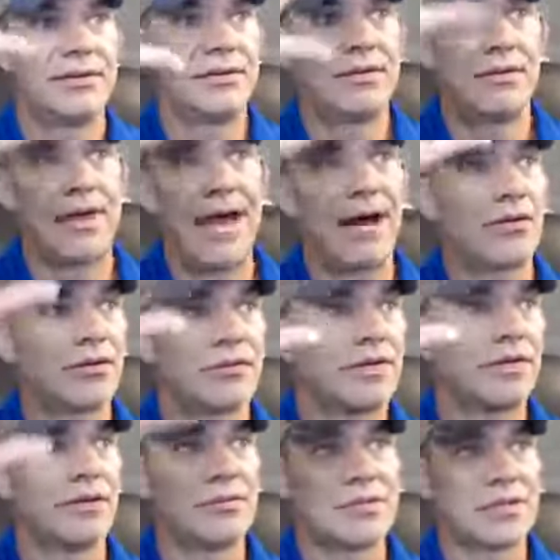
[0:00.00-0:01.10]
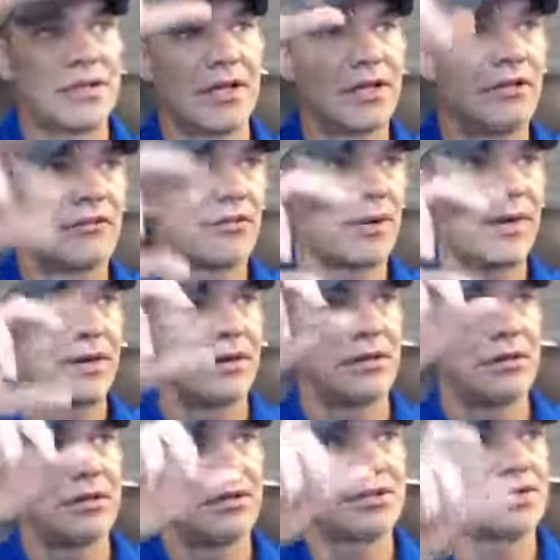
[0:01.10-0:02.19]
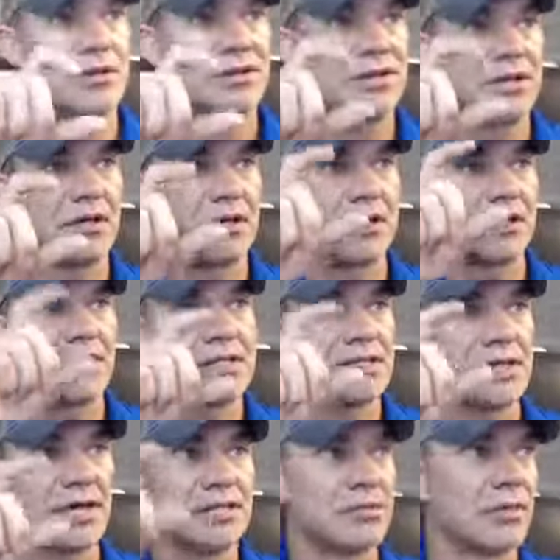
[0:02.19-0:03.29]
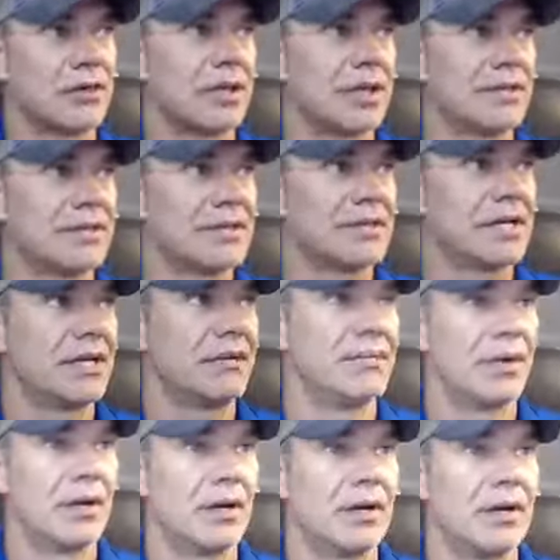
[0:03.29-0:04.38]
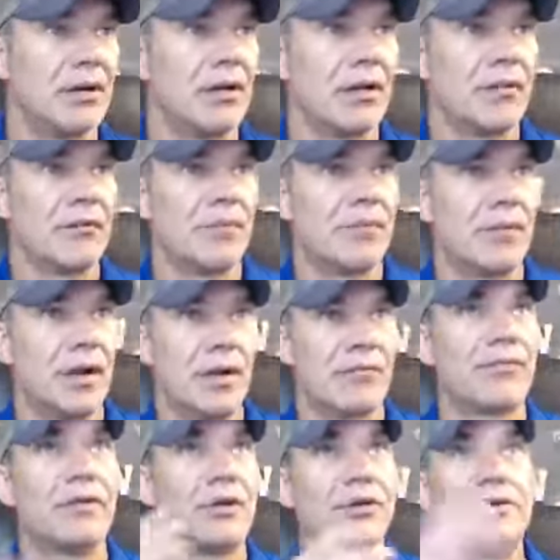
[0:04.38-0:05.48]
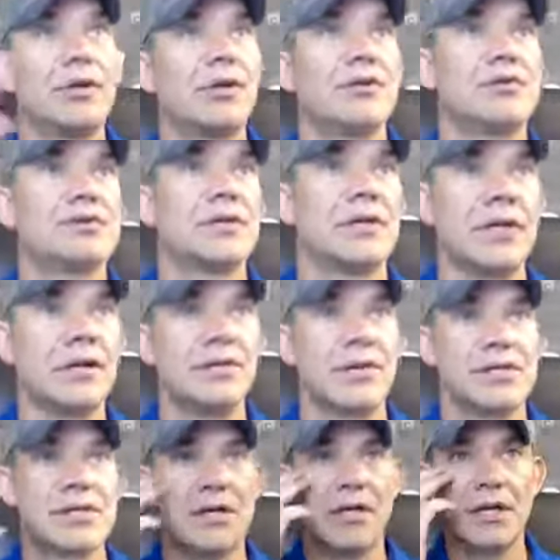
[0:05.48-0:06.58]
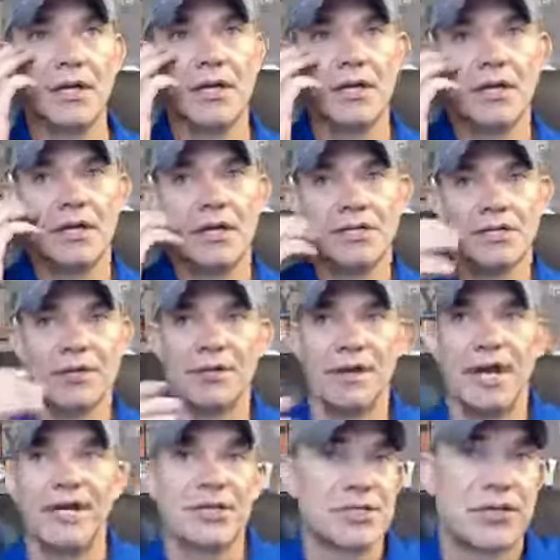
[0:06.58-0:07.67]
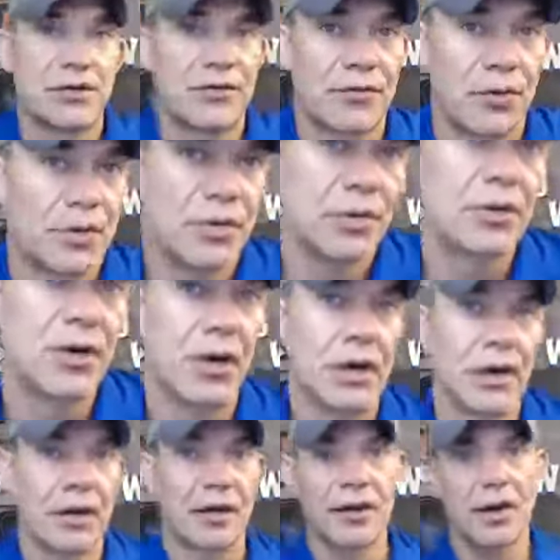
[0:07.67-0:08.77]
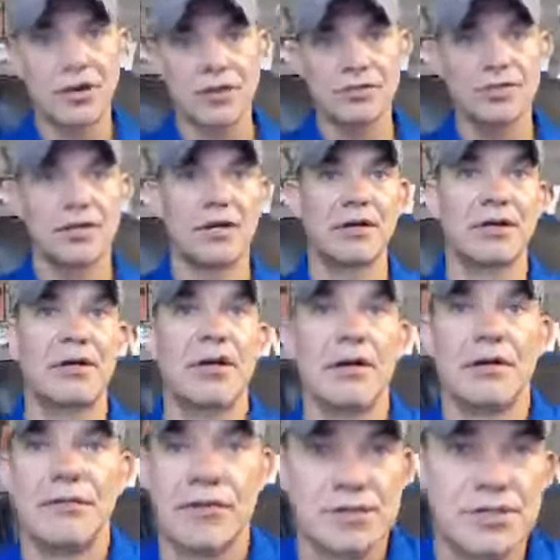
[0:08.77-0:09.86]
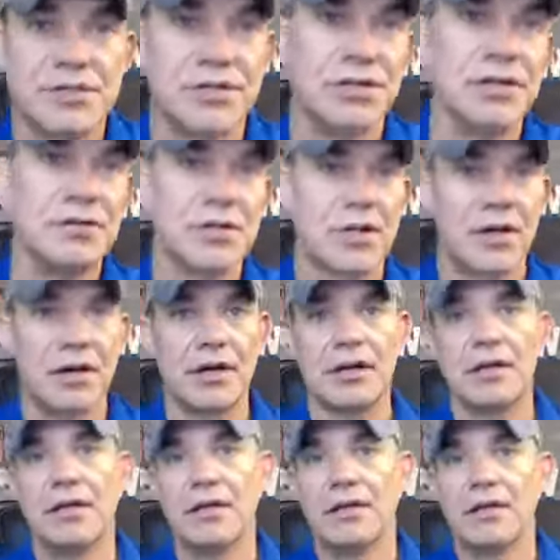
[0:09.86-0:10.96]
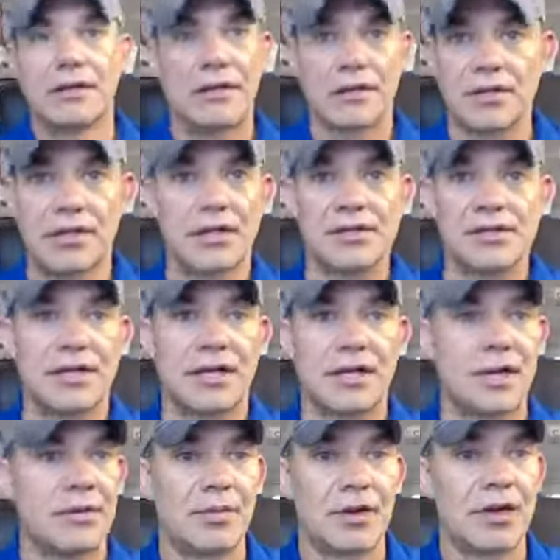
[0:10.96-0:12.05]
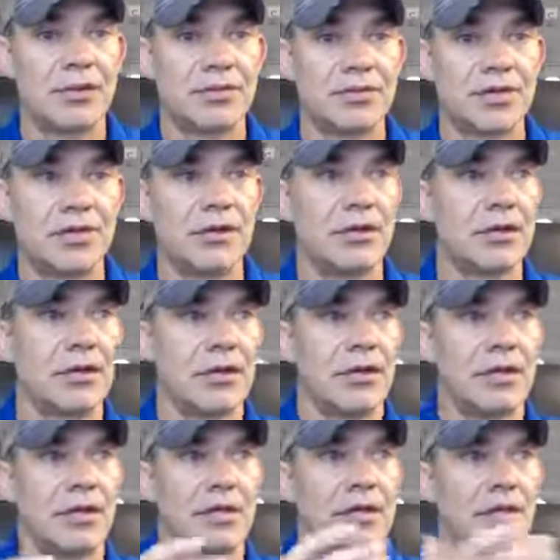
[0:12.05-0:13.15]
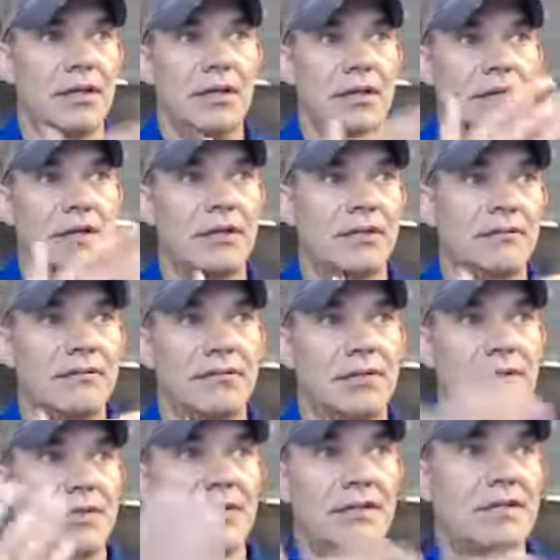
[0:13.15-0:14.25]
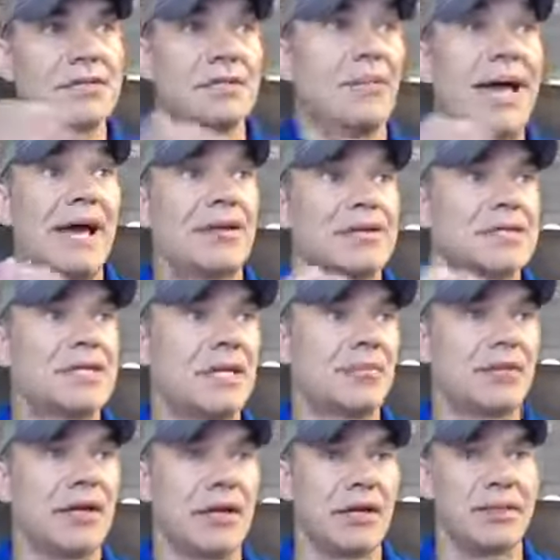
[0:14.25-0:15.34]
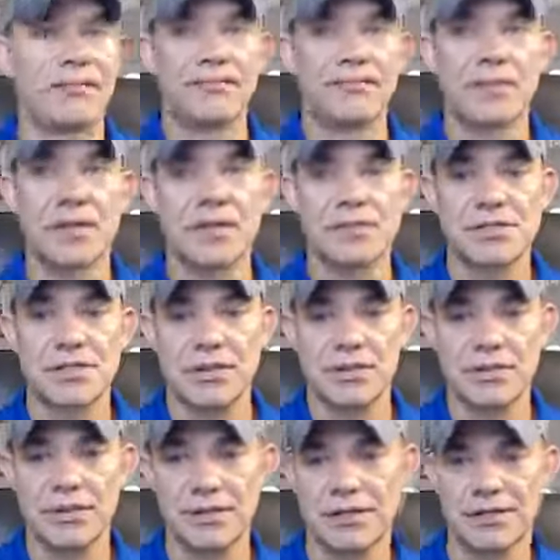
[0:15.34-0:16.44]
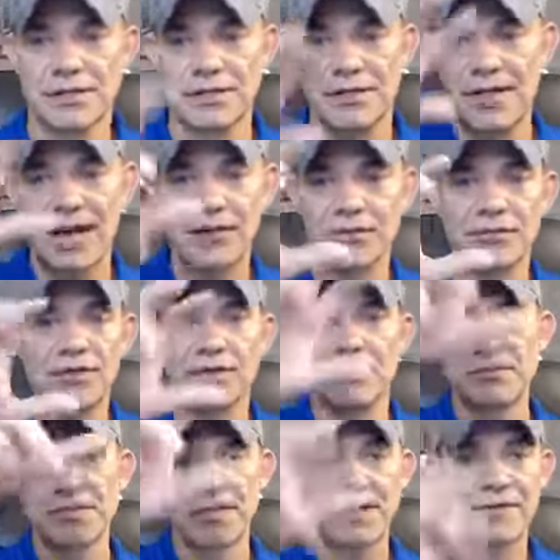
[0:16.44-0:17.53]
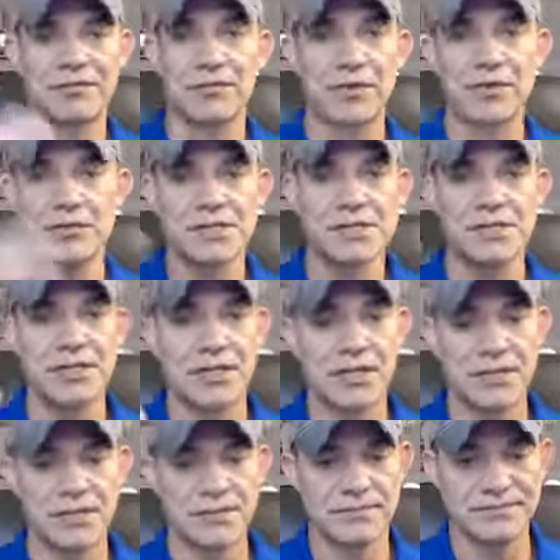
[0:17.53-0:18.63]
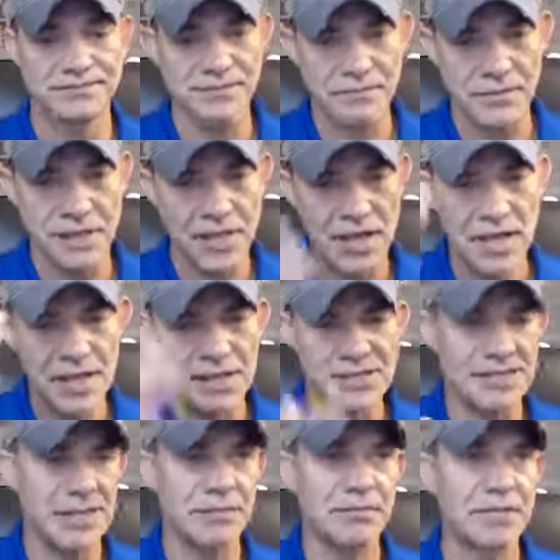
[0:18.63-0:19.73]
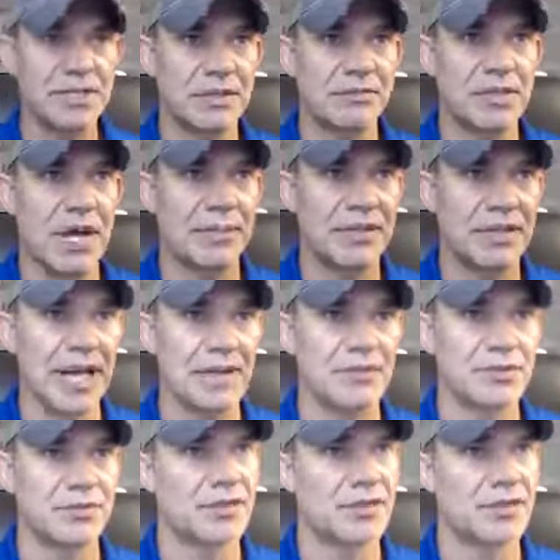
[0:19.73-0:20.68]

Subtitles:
the algorithms and the left rail and the searching on these sites work out the same on all of them for new to use anyways. So when I search for a new car on Auto Trader versus a used car on cars.com or Auto Trader, it doesn't matter. It's the same thing. So the algorithms, the left rail doesn't change. And same shopping habits with